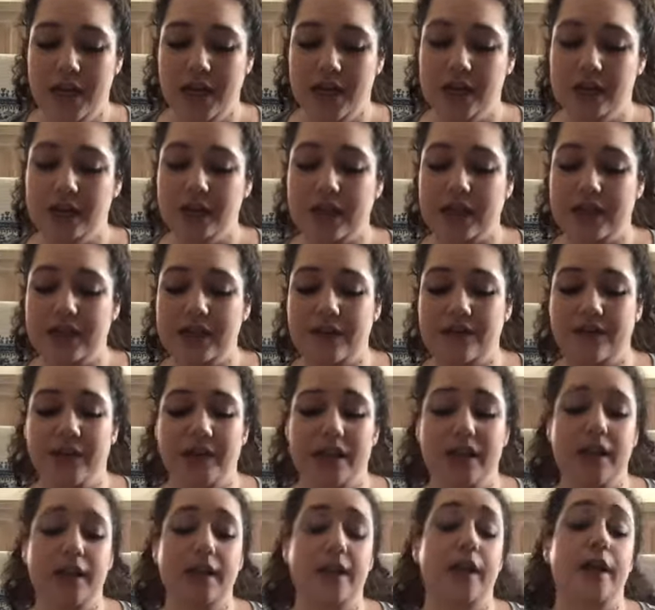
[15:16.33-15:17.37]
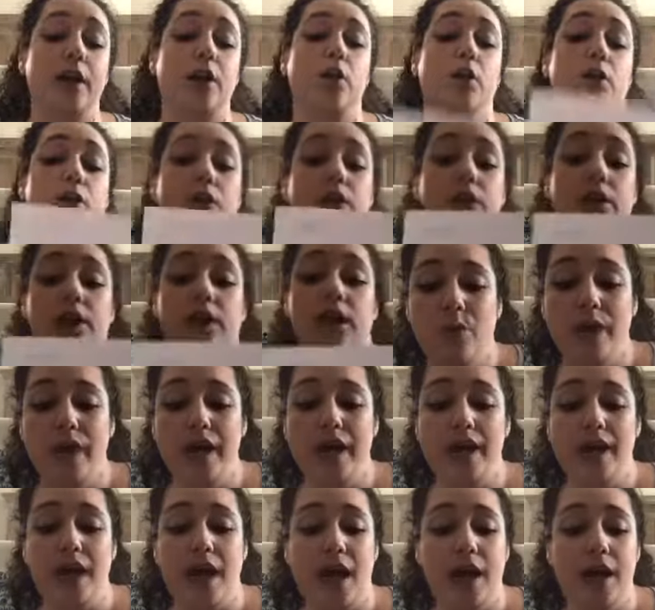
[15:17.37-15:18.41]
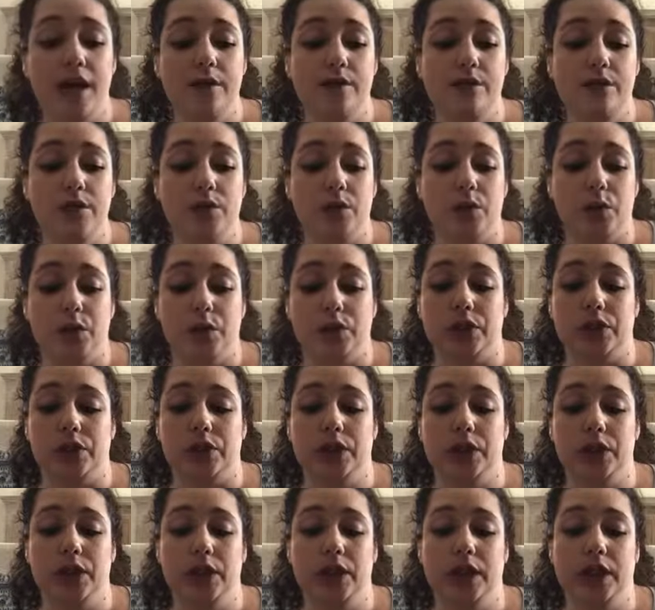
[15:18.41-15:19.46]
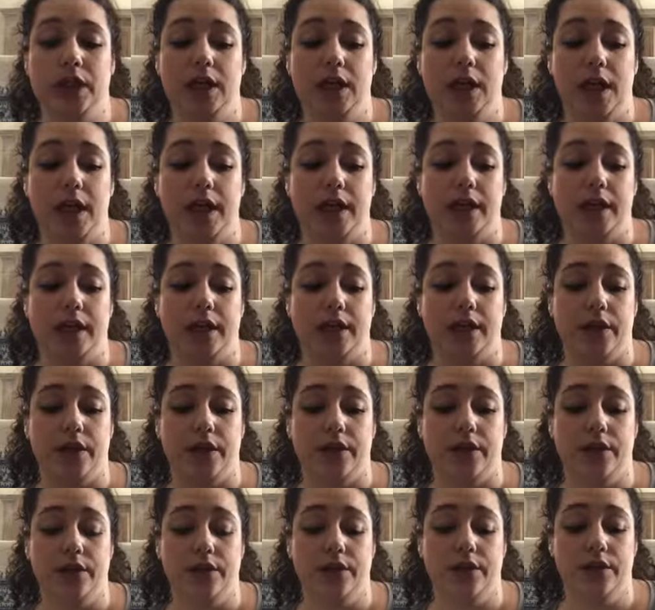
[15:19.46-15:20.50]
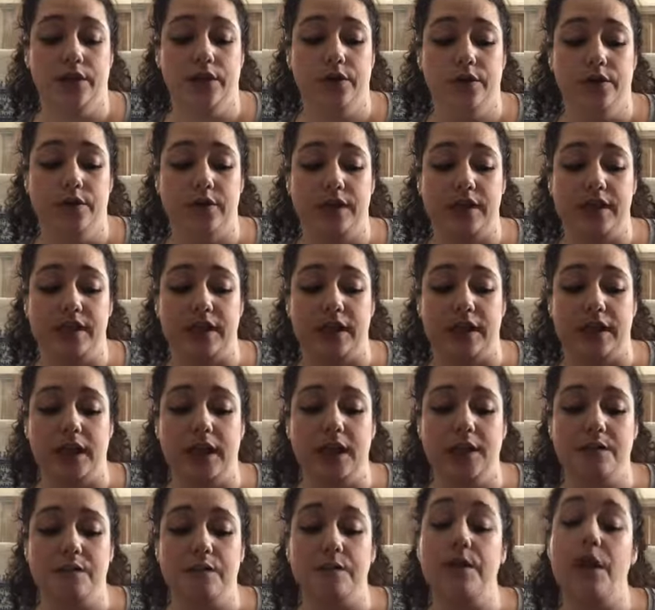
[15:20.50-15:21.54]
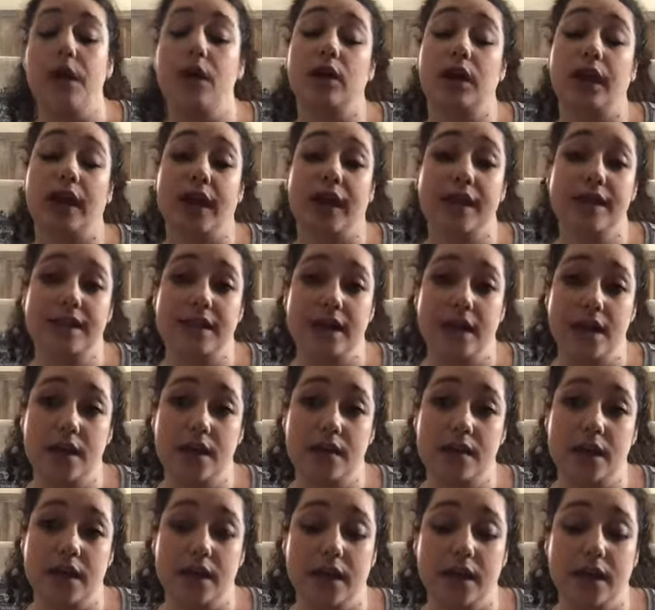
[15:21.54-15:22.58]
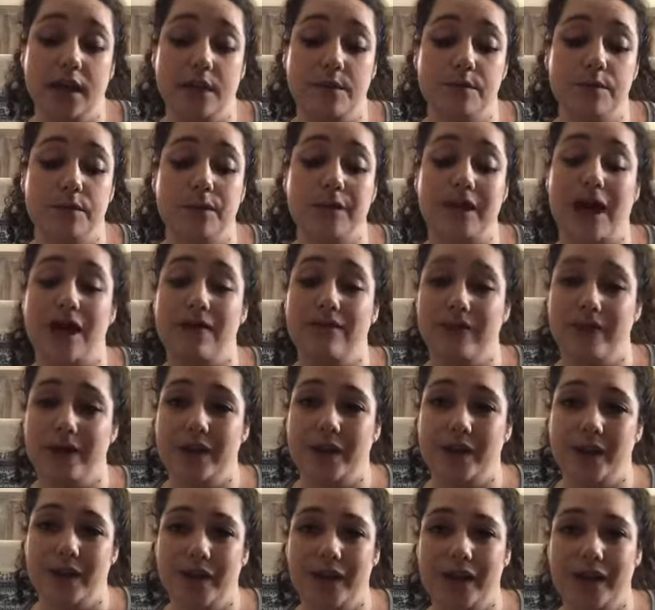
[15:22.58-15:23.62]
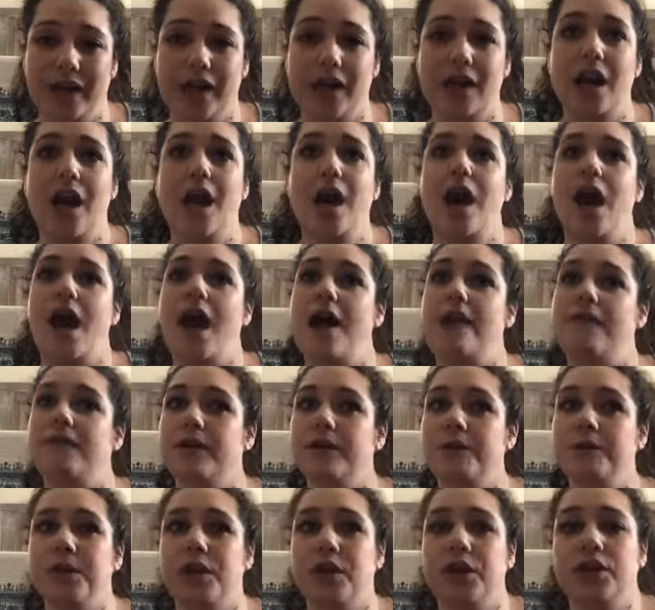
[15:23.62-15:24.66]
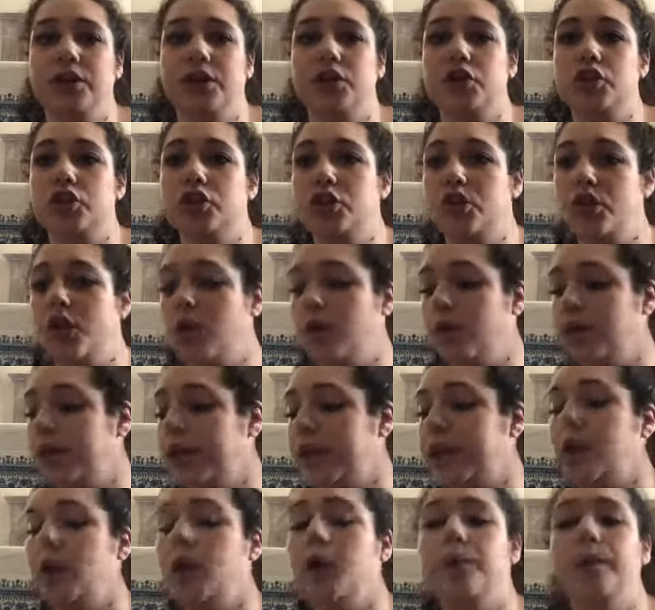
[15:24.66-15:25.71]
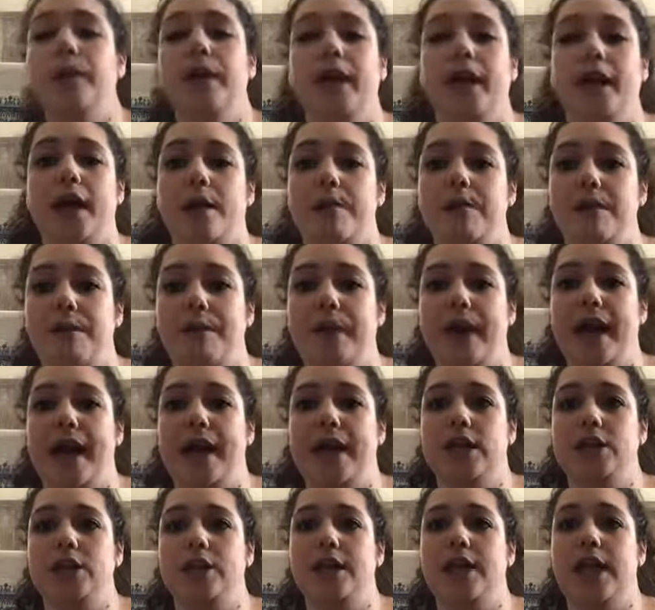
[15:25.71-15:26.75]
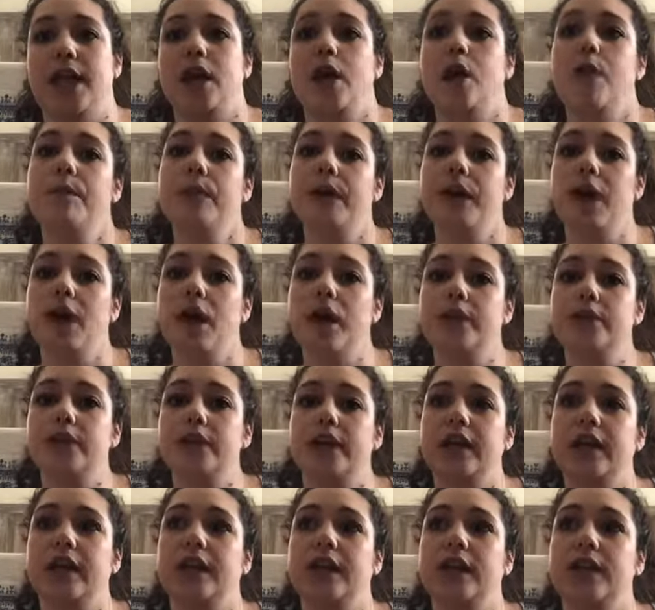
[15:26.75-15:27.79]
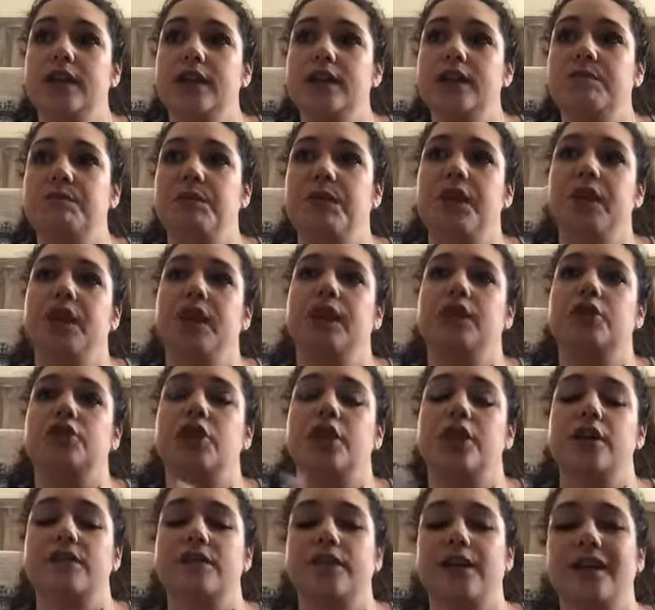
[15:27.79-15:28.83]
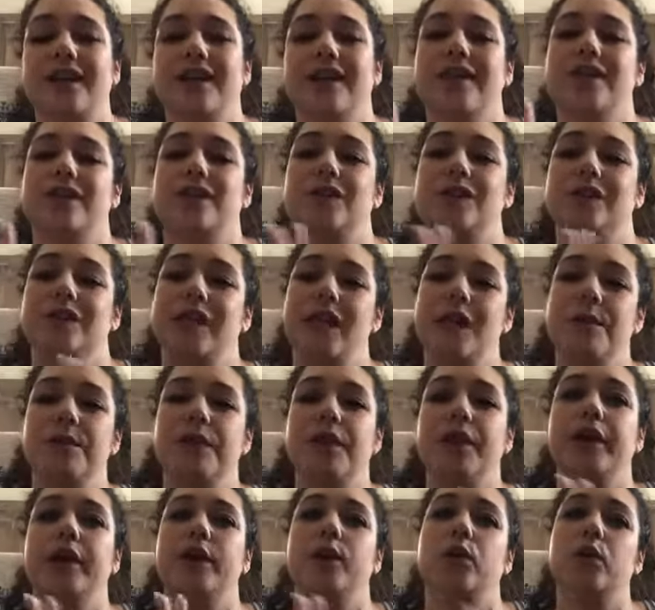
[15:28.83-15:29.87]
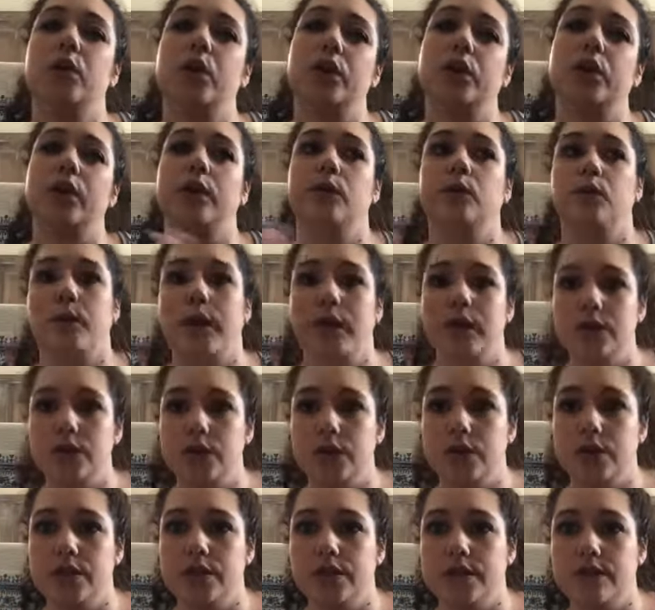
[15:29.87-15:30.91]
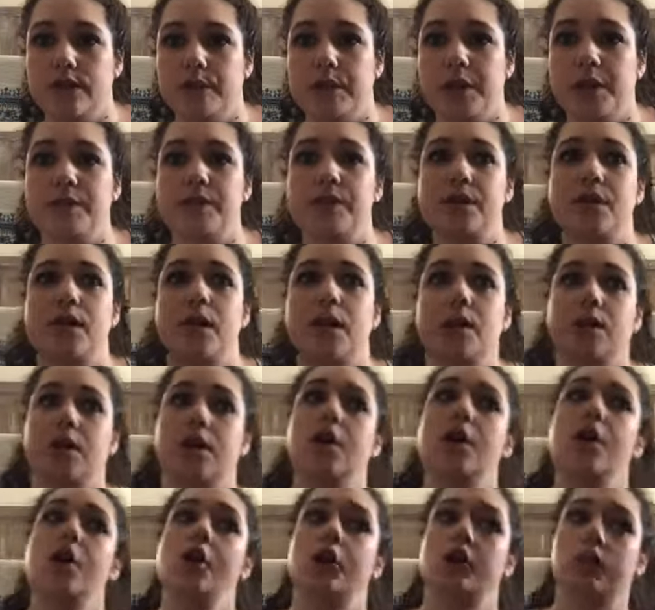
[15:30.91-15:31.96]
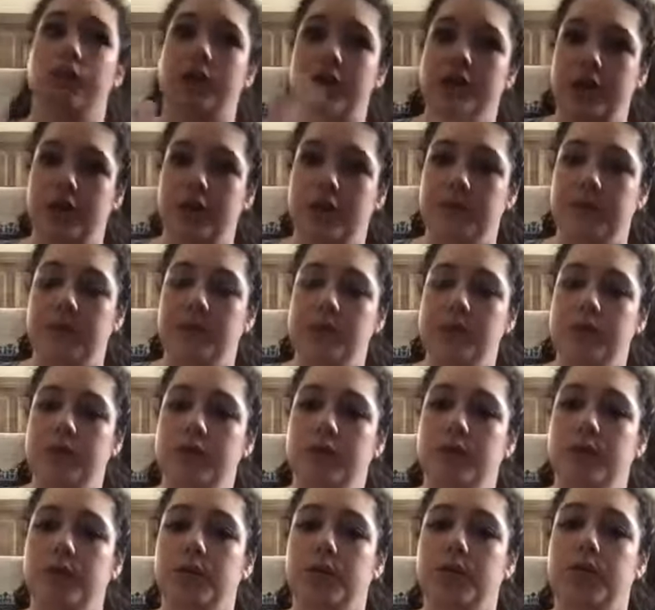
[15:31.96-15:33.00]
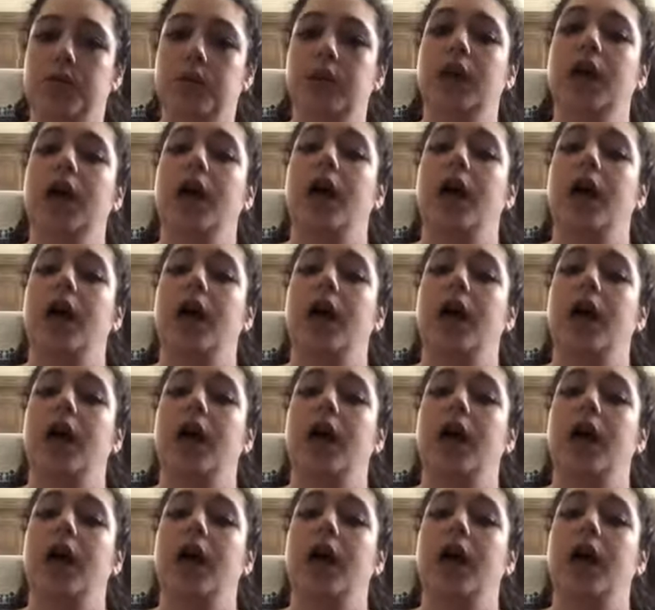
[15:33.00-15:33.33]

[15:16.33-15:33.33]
So that's everything that I ordered. When I would order a year with Sunlight, no, like I said, Sunlight comes with everything you're gonna need, every book. There's no like opening up a page and saying, oh my gosh, I needed this book, and trying to find it either at the library or order it and wait 2 days from Amazon or rush out to Barnes & Noble.